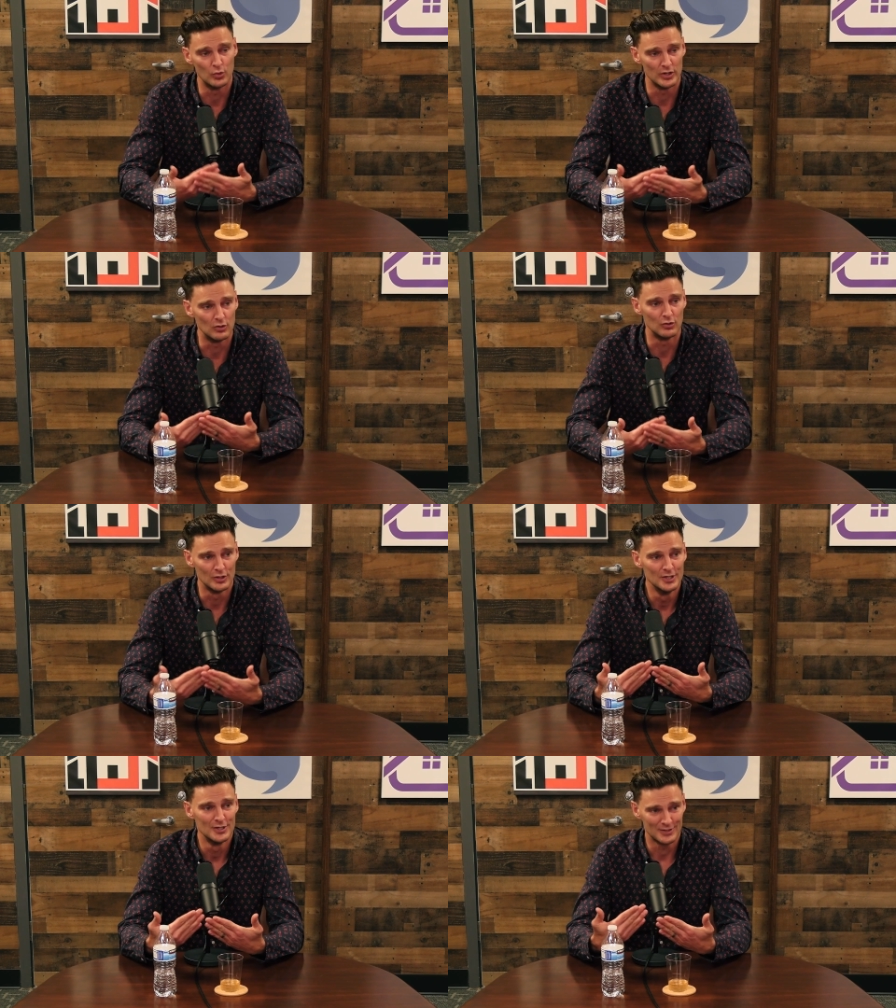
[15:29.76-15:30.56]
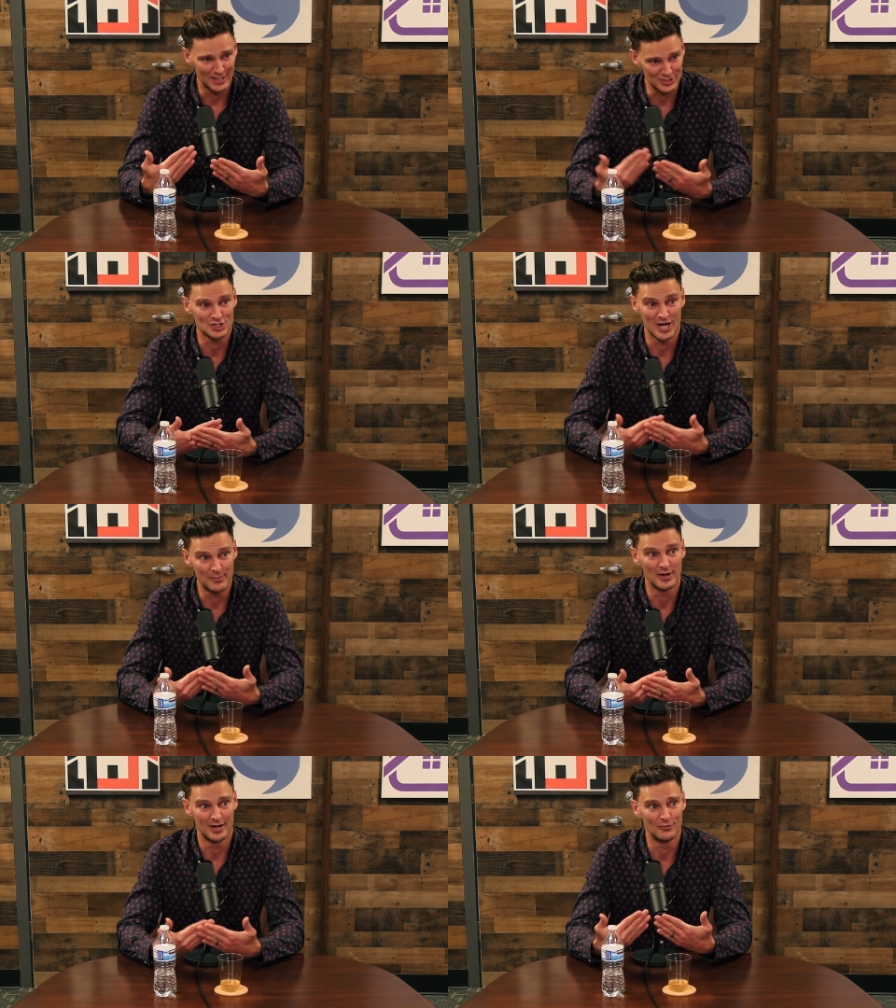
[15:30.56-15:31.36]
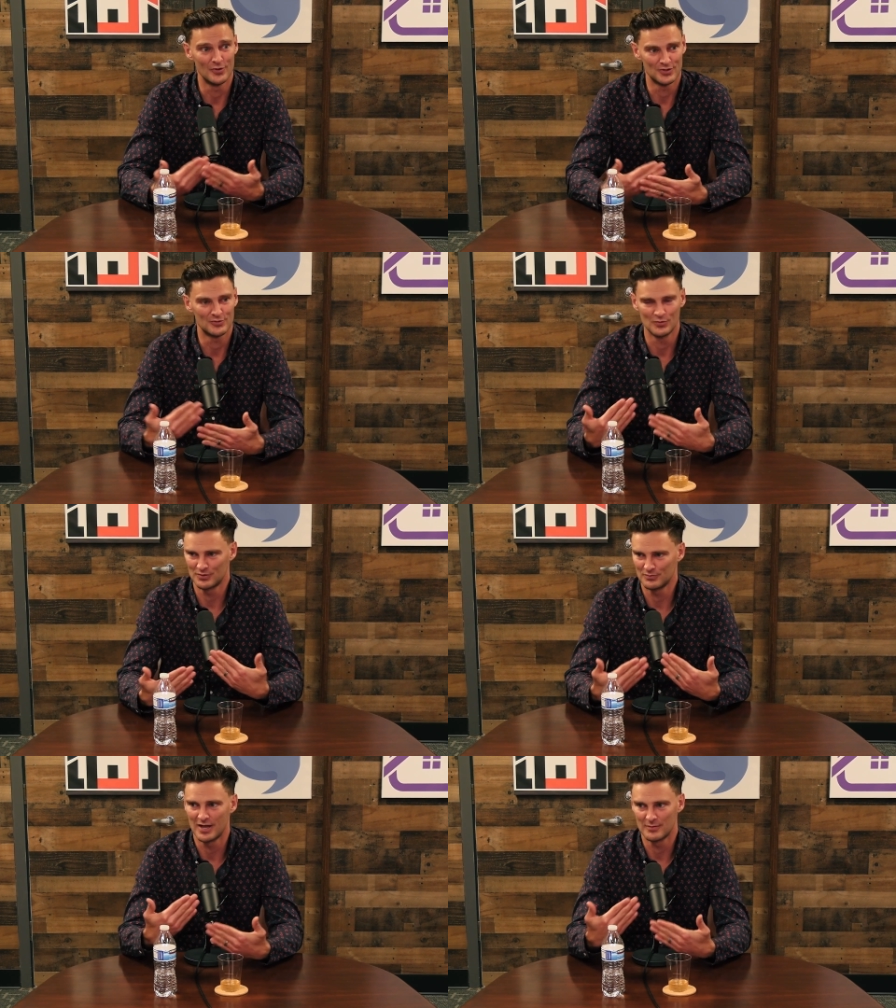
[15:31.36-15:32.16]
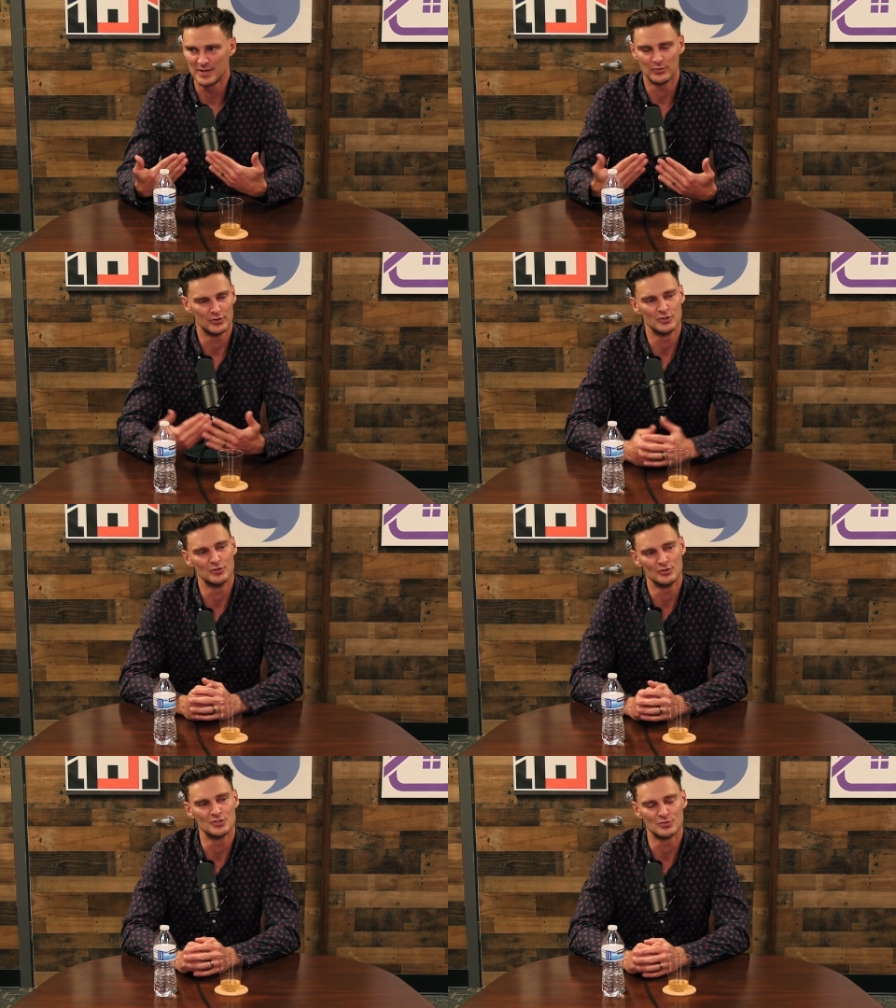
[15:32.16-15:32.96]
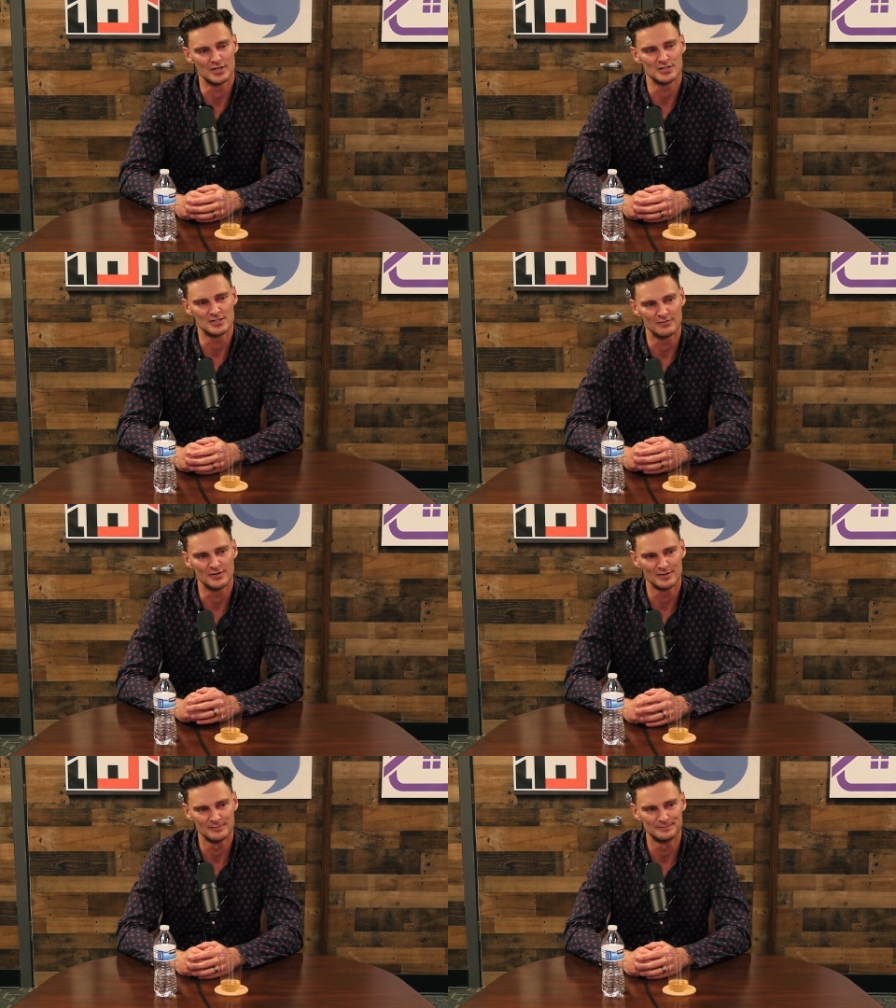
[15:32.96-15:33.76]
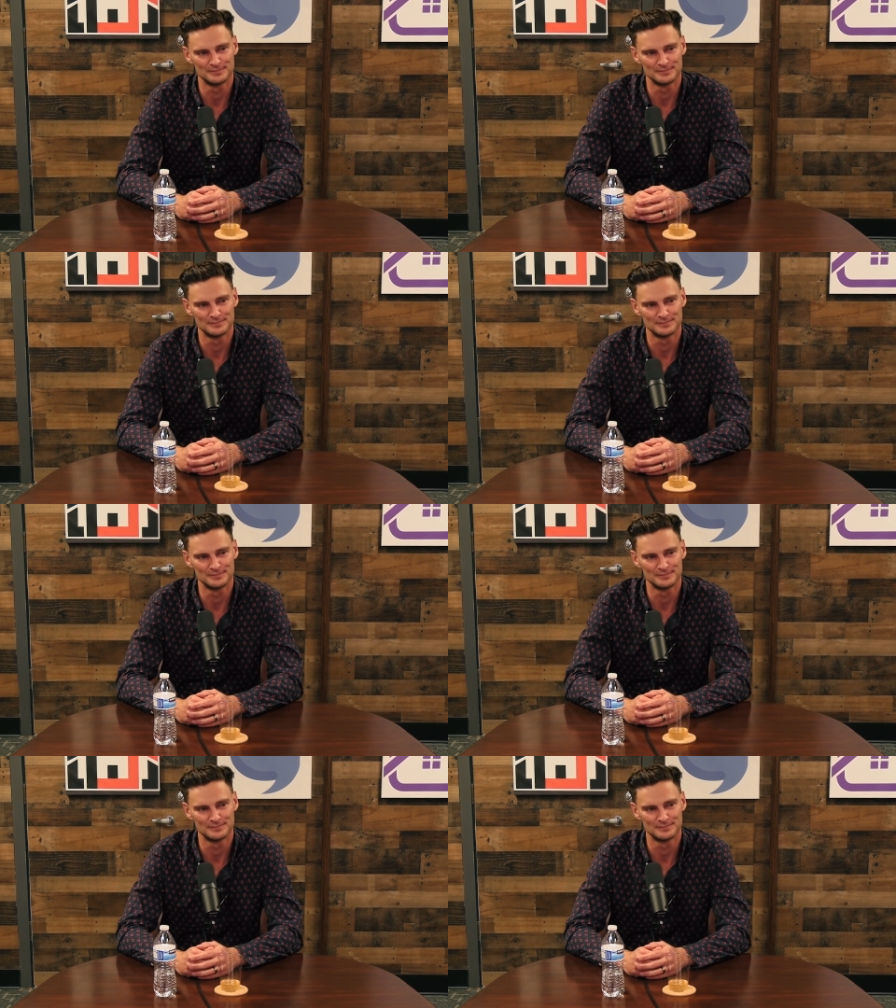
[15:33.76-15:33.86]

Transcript: will get sharper with with other people who you, you surround yourself with.